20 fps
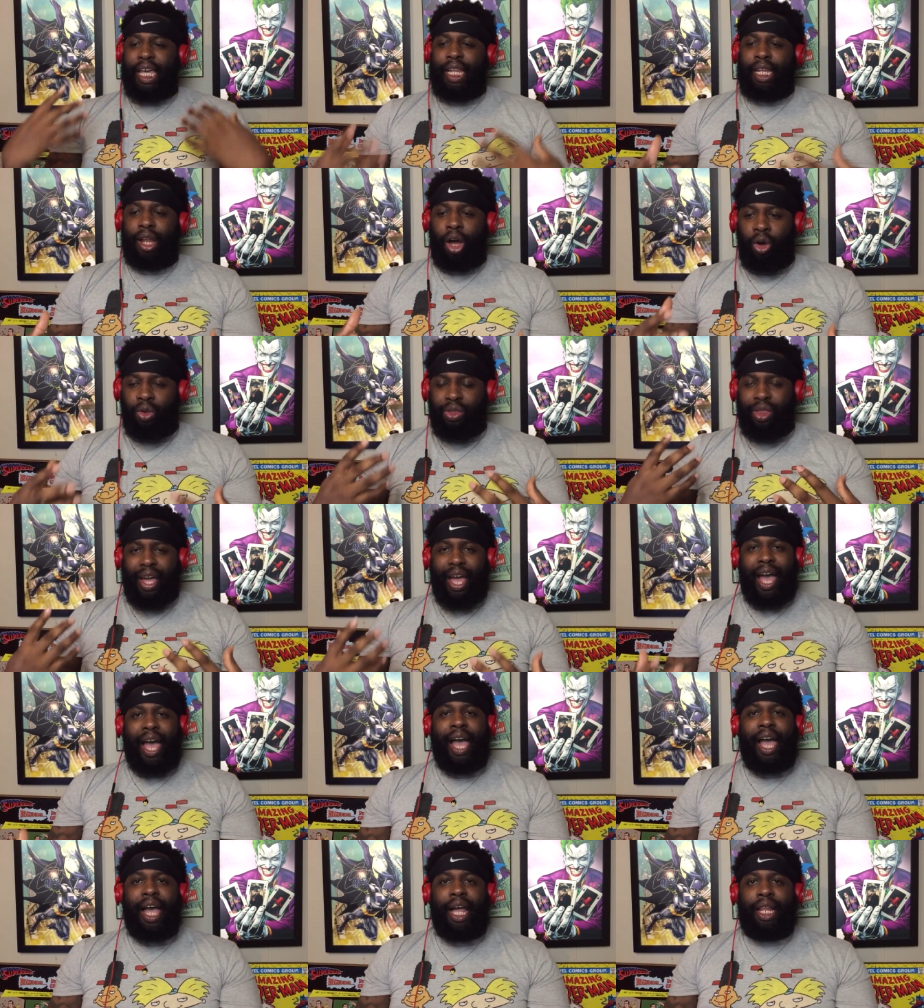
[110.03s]
And on the
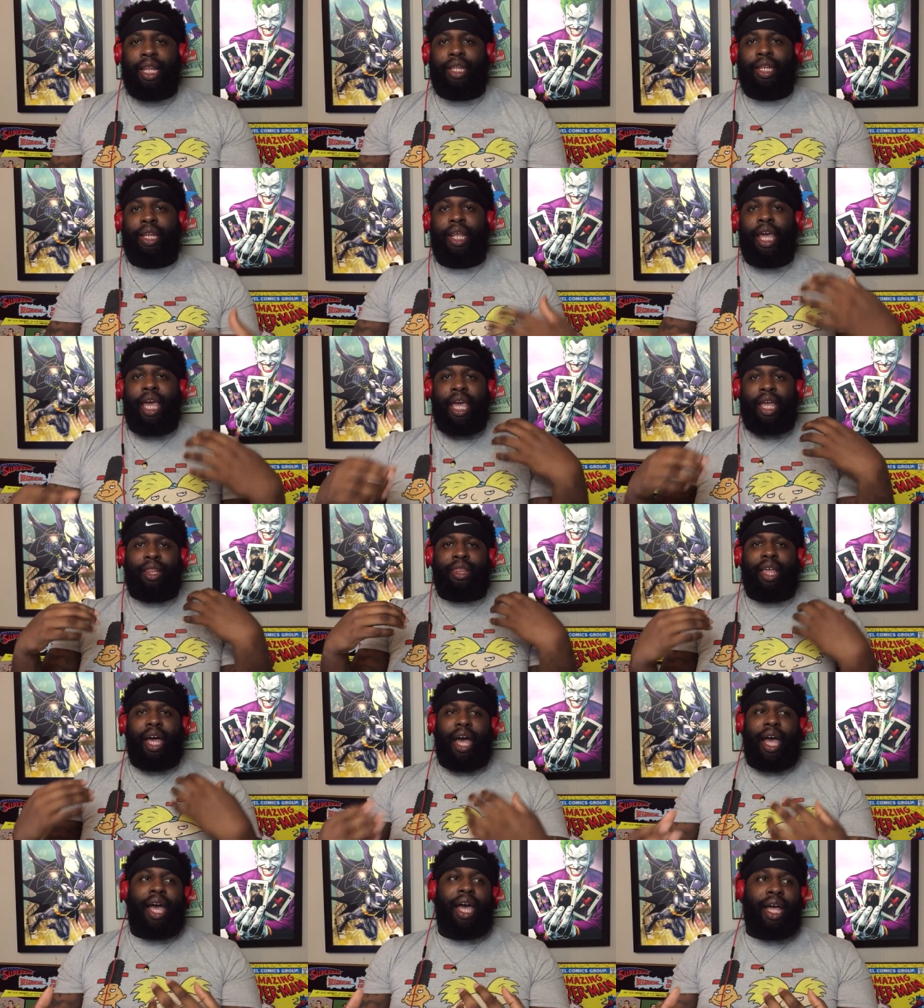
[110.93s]

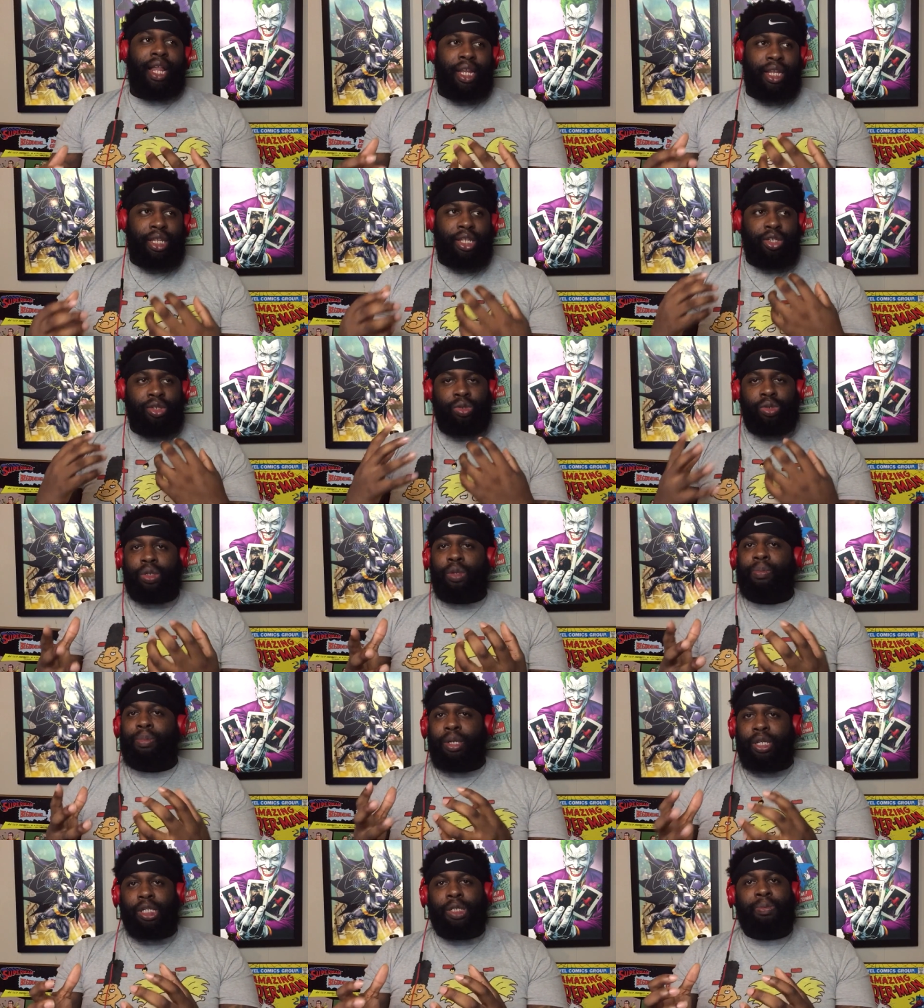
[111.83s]
island used
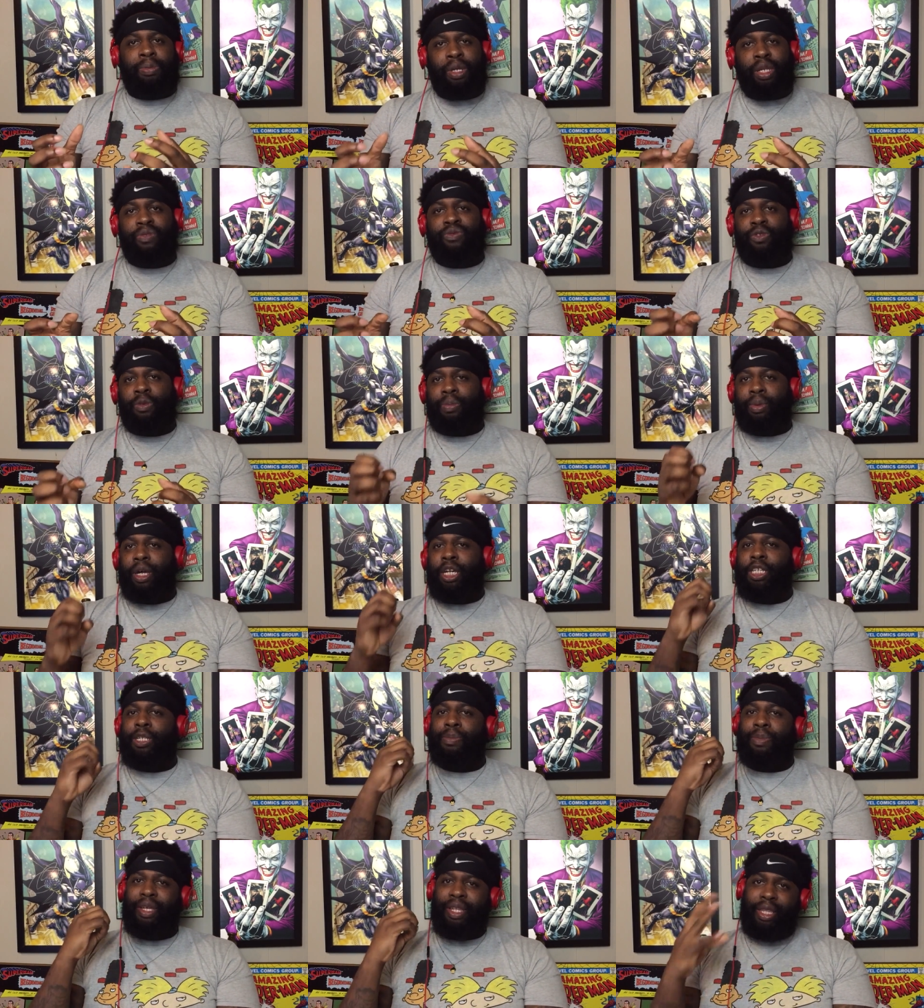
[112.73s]
to be this peaceful
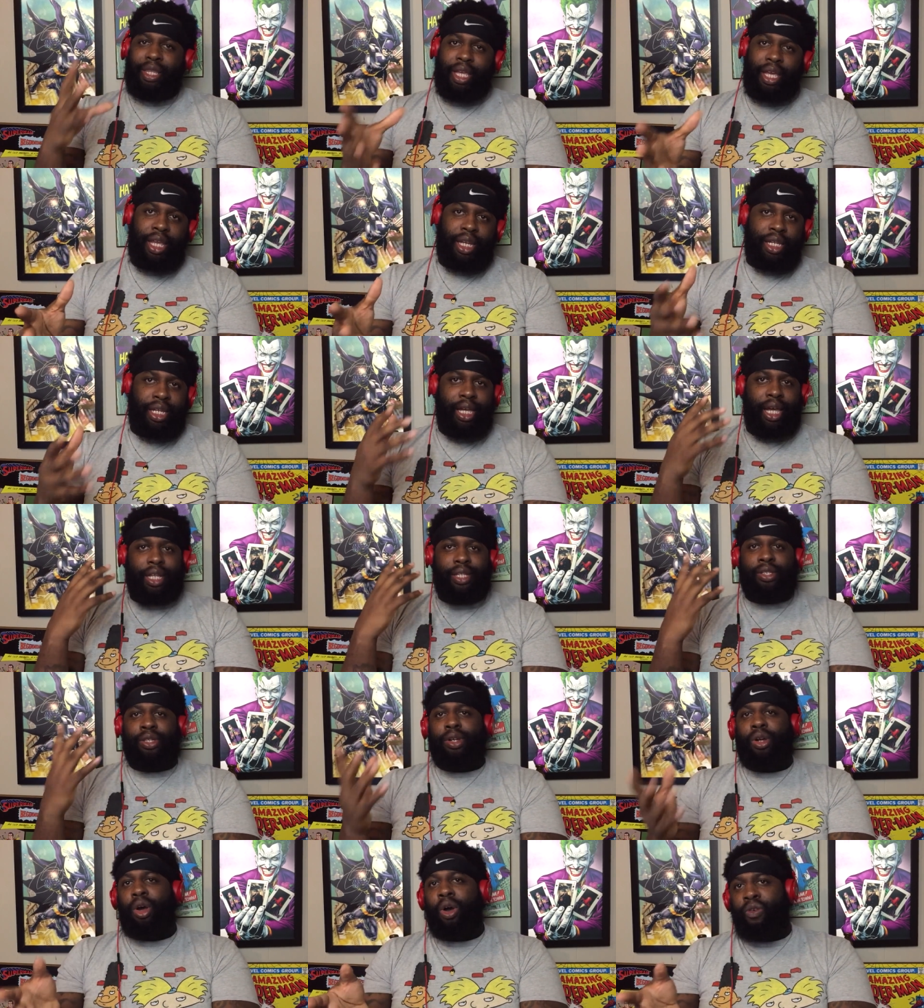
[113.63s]
place, but then it
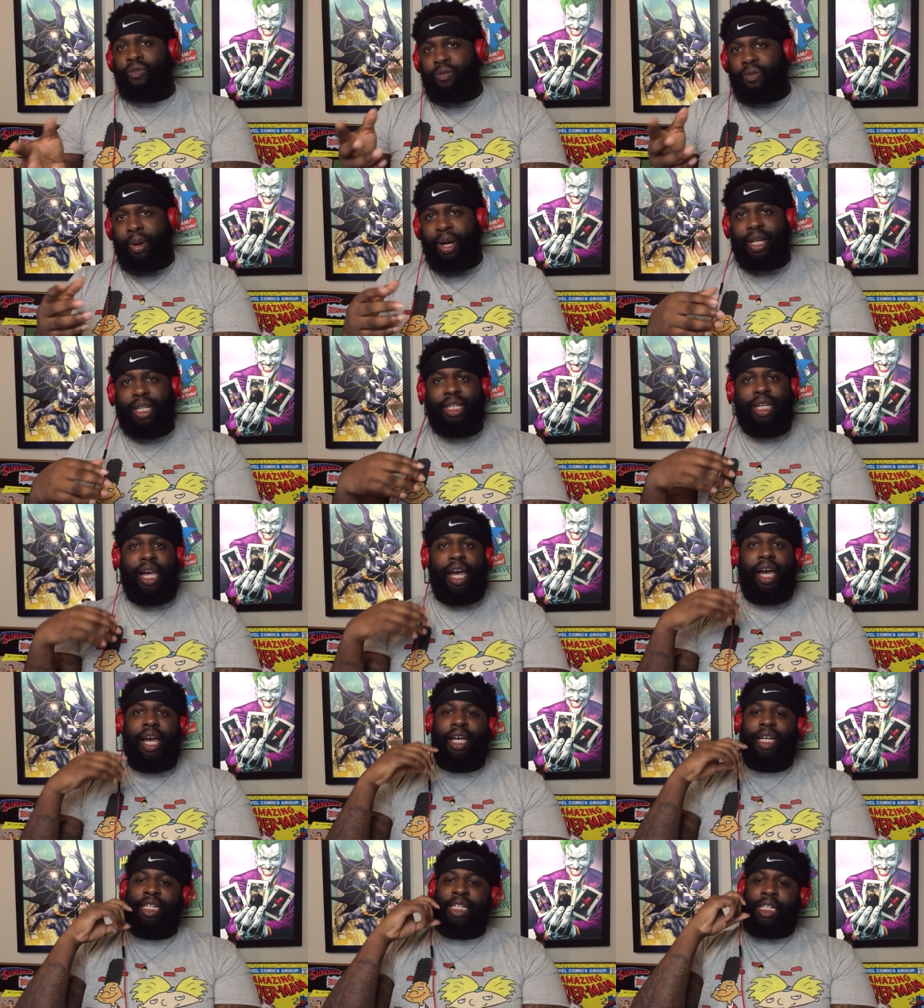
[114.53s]
got took over by the
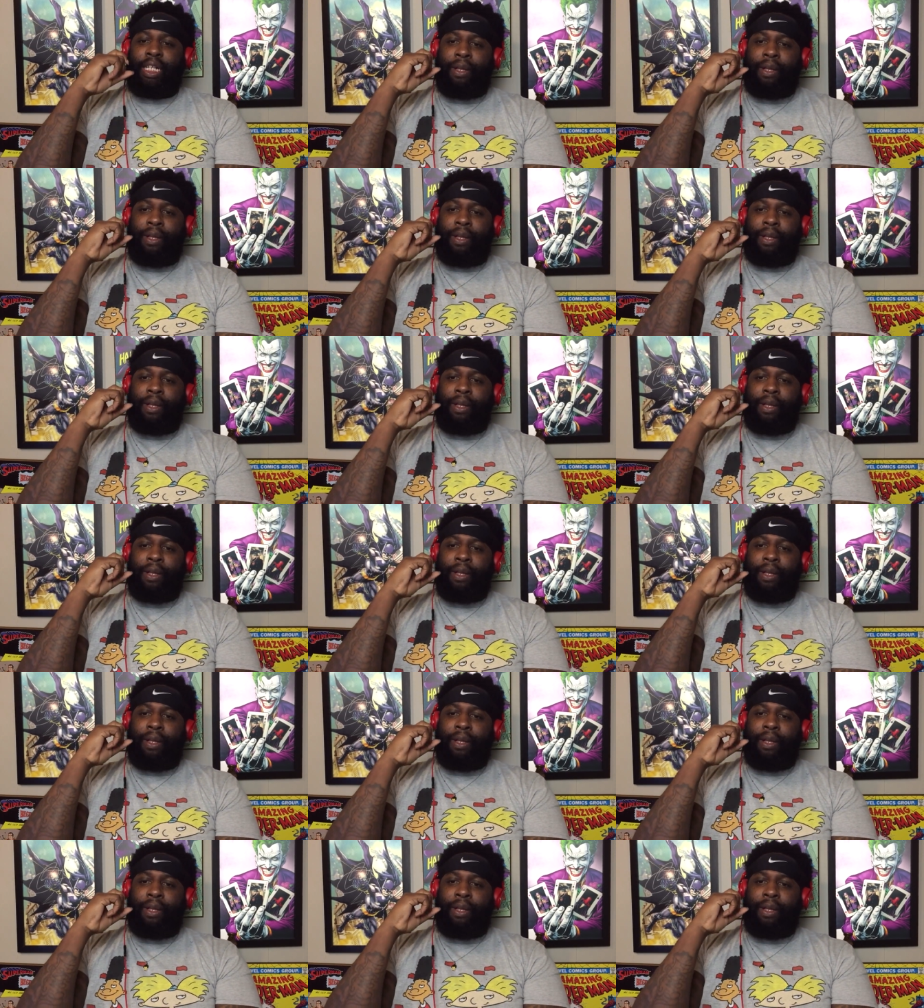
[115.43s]
guy